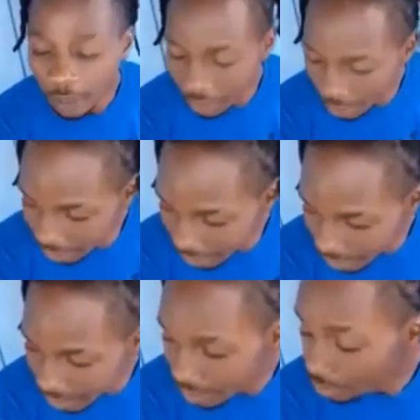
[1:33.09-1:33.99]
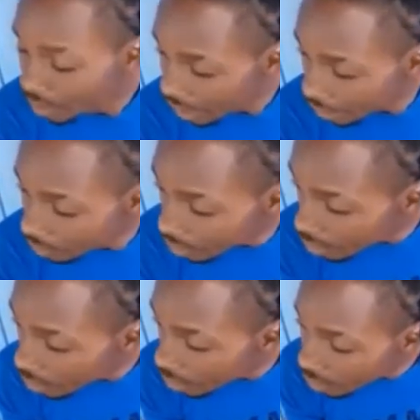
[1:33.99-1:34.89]
like I say, whatever
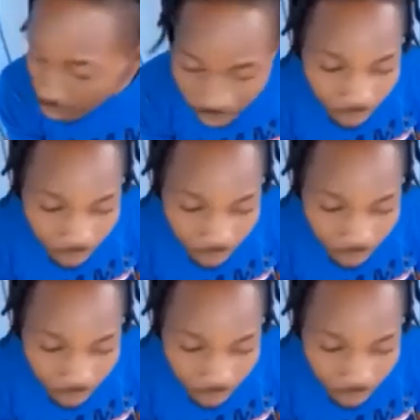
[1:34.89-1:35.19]
he's